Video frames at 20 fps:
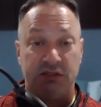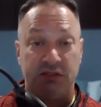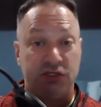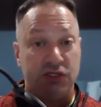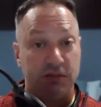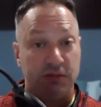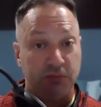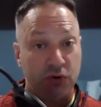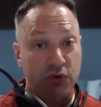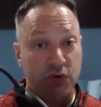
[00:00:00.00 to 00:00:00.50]

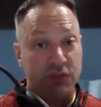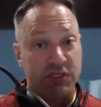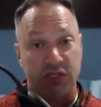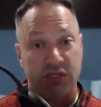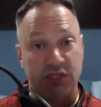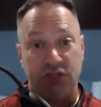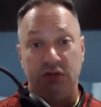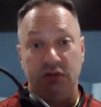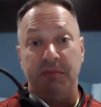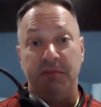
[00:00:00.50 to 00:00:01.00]
Cebu is
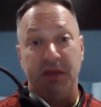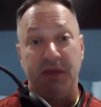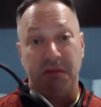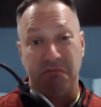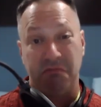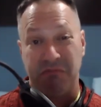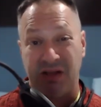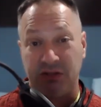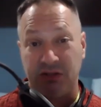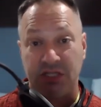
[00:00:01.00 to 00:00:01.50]
also a big
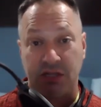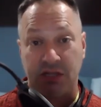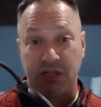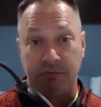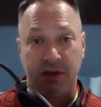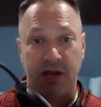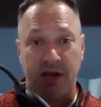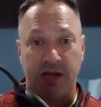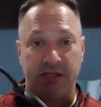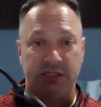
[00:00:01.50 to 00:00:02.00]
melting
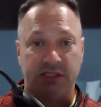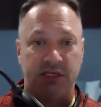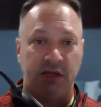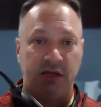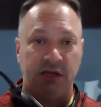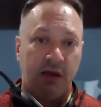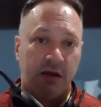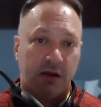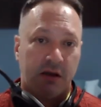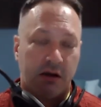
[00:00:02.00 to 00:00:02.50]
pot.
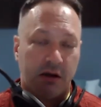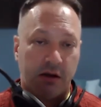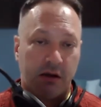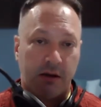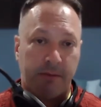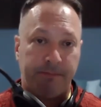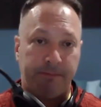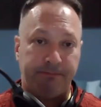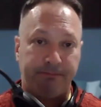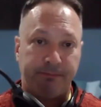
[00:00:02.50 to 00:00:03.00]

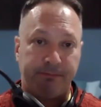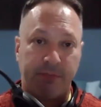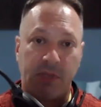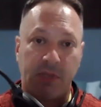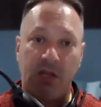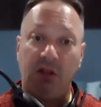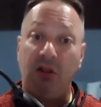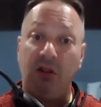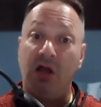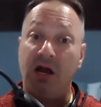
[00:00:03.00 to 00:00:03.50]

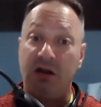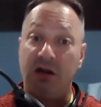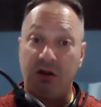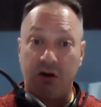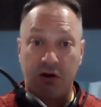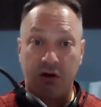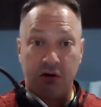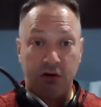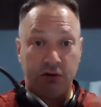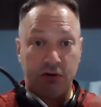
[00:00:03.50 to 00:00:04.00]
A lot of
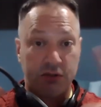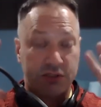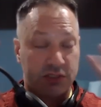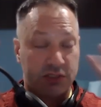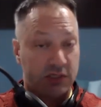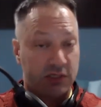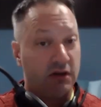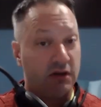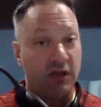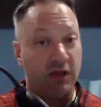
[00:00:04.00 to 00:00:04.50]
girls
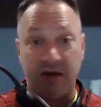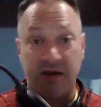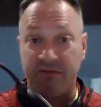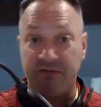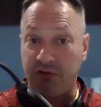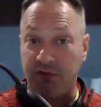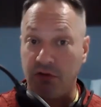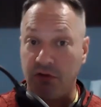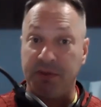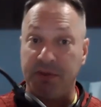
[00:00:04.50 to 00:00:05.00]
and a lot of
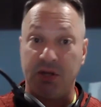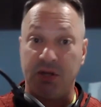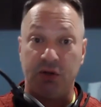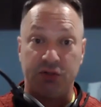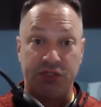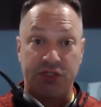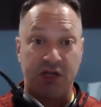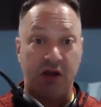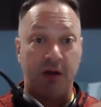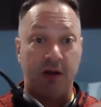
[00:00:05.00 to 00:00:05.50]
Filipinos
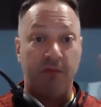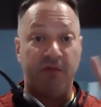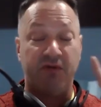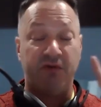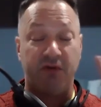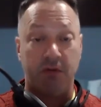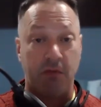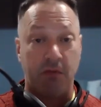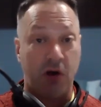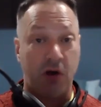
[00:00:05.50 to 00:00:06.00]
come
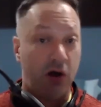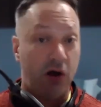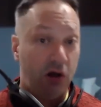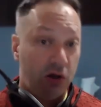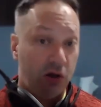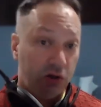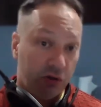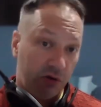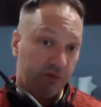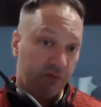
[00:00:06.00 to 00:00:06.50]
from
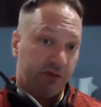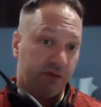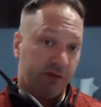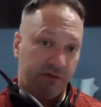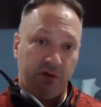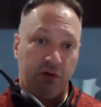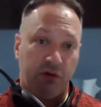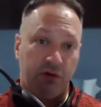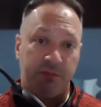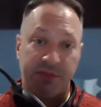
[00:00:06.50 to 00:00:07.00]
all over the
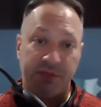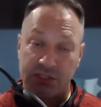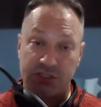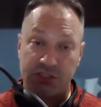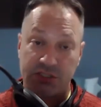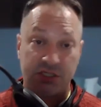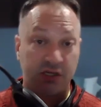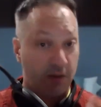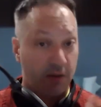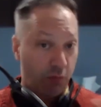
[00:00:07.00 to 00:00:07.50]
Philippines
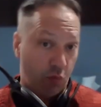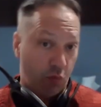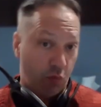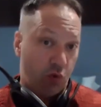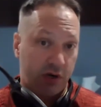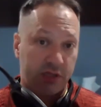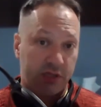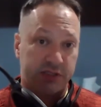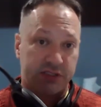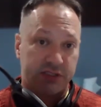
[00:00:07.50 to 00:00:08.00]
to come
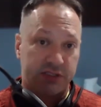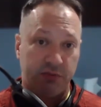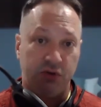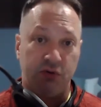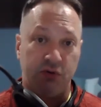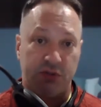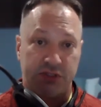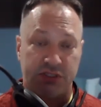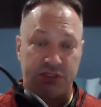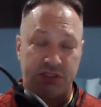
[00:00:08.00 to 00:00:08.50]
work in Cebu.
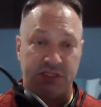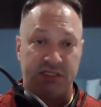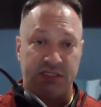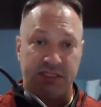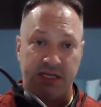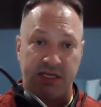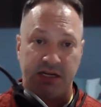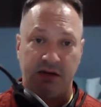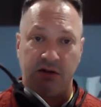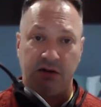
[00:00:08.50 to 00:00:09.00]
It's the
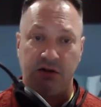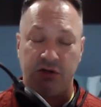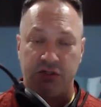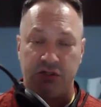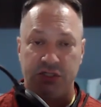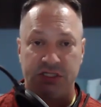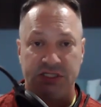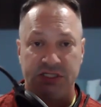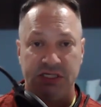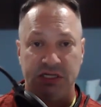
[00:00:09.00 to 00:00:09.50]
second
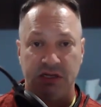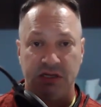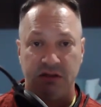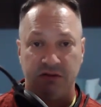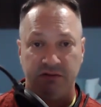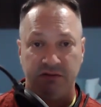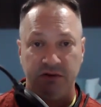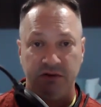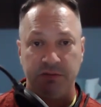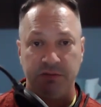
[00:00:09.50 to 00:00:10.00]
largest city in the
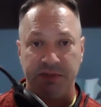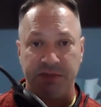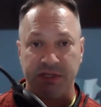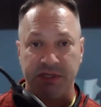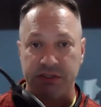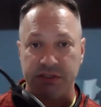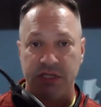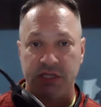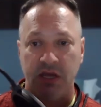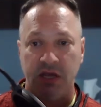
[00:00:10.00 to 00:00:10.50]

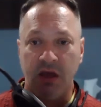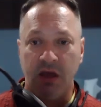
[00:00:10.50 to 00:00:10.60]
Philippines.